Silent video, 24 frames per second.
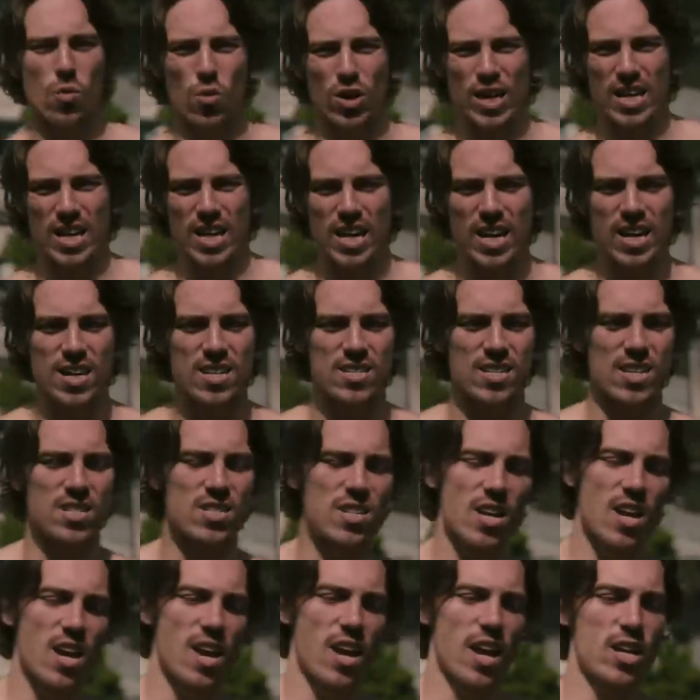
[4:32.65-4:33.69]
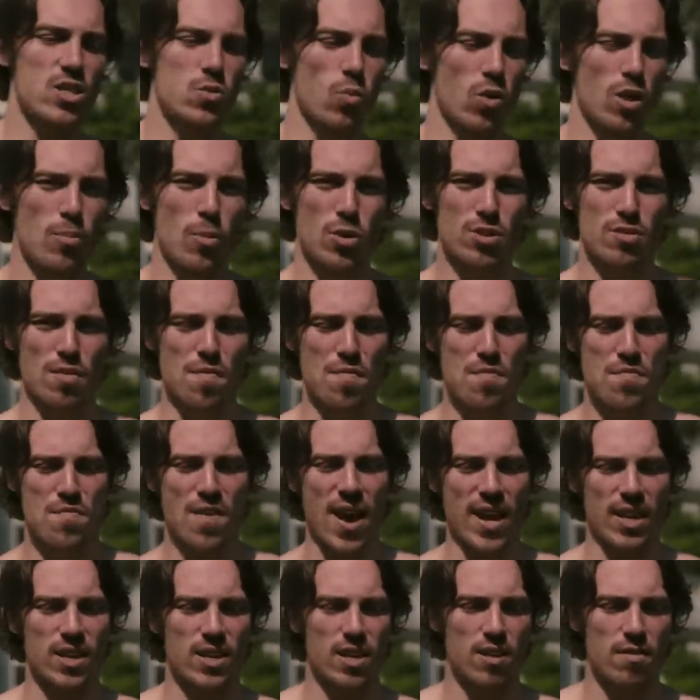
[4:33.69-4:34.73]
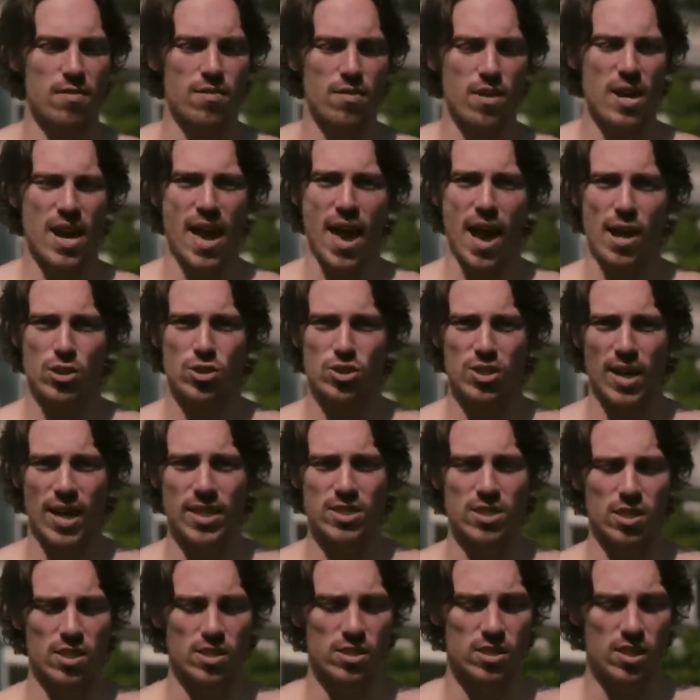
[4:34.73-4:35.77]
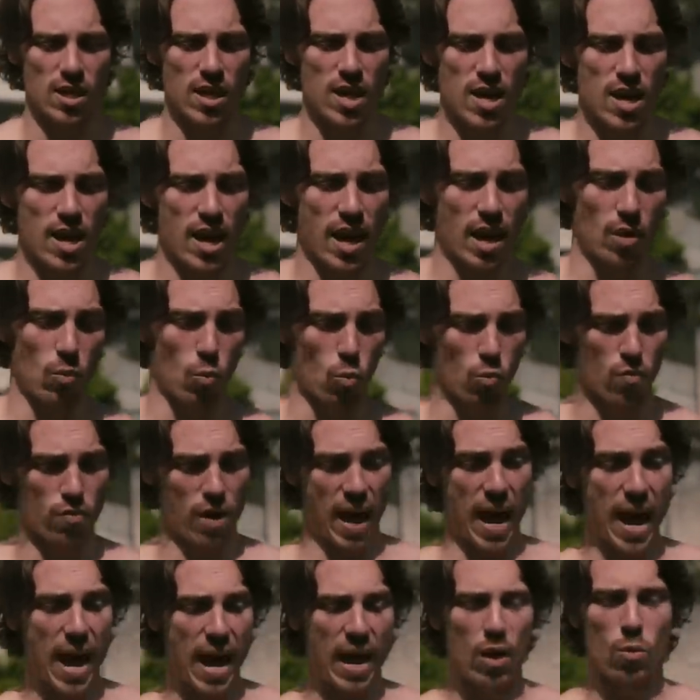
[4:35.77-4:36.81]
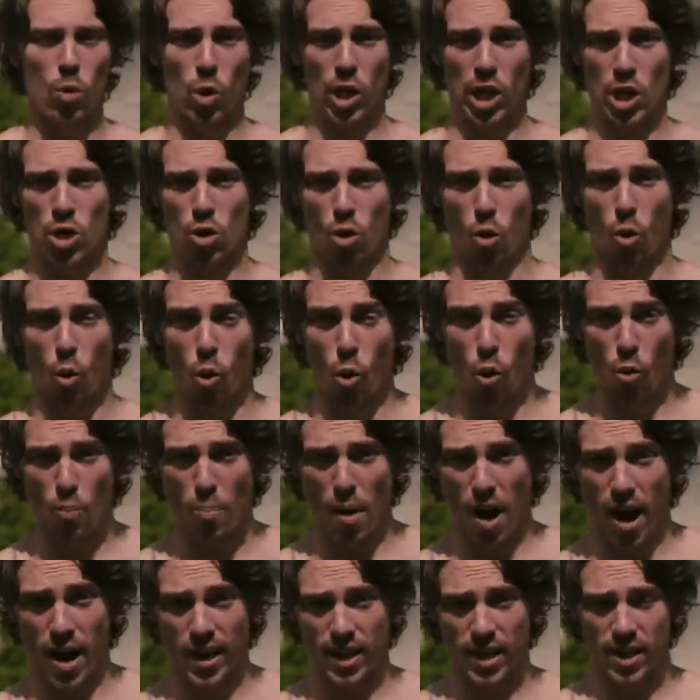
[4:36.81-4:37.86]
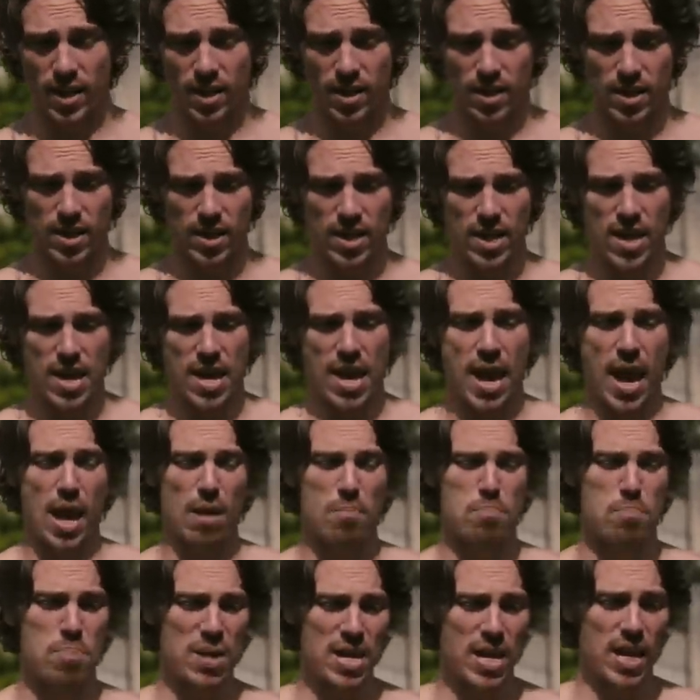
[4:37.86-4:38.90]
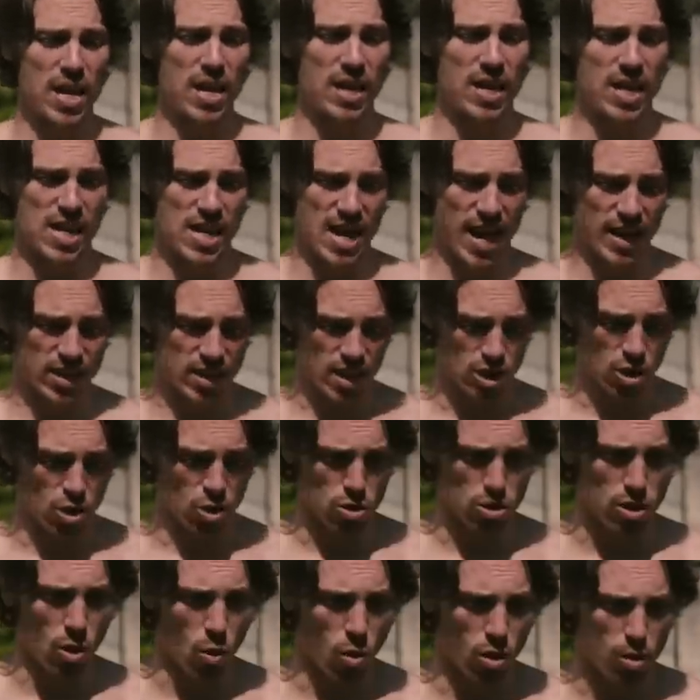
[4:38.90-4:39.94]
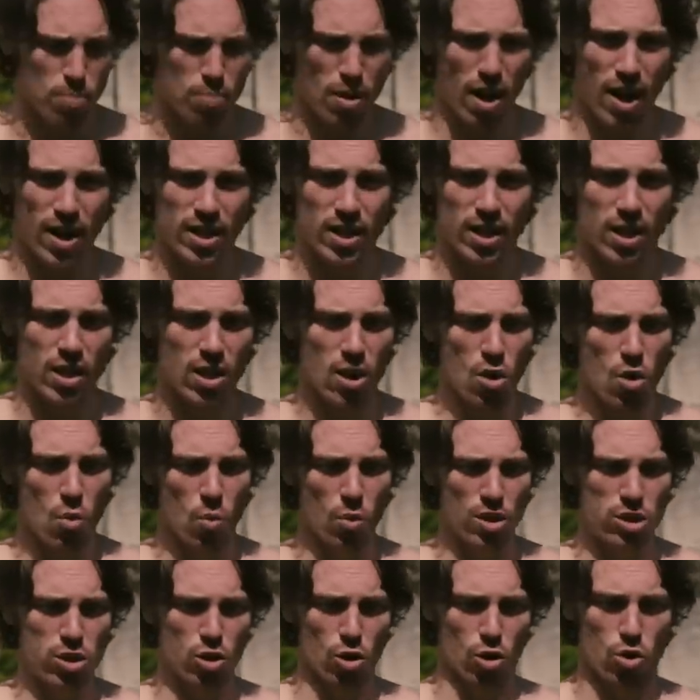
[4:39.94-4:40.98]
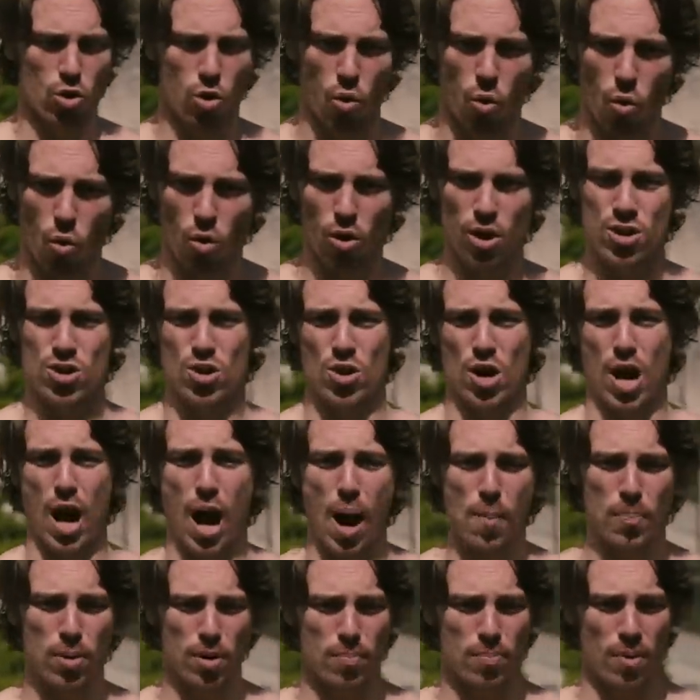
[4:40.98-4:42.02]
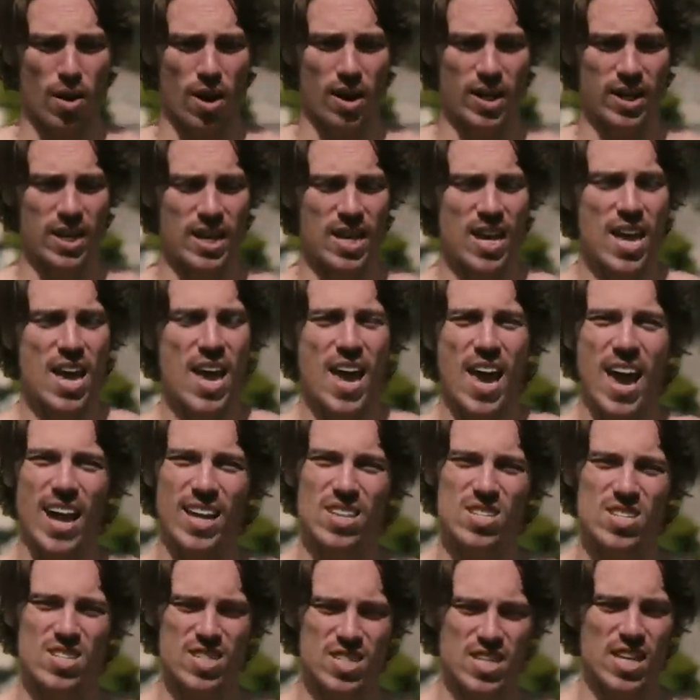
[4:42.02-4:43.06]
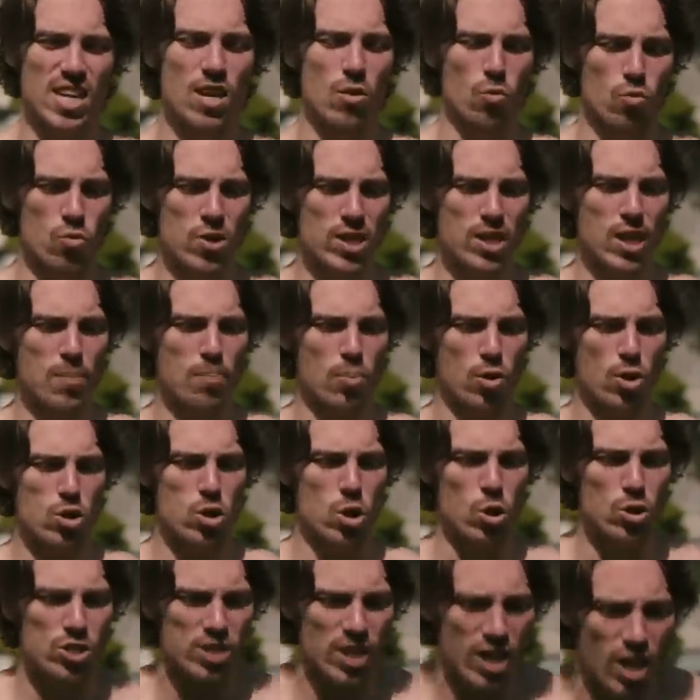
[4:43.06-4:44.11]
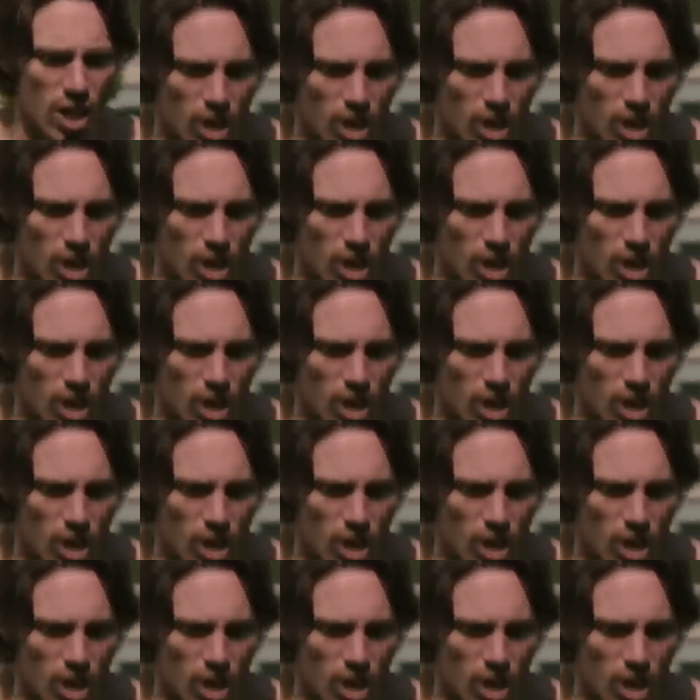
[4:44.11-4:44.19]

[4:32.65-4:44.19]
what it is, it's, it's one of the most effective exercises at A, working your whole body, at B, connecting your lower body with your core and your upper body, and see really producing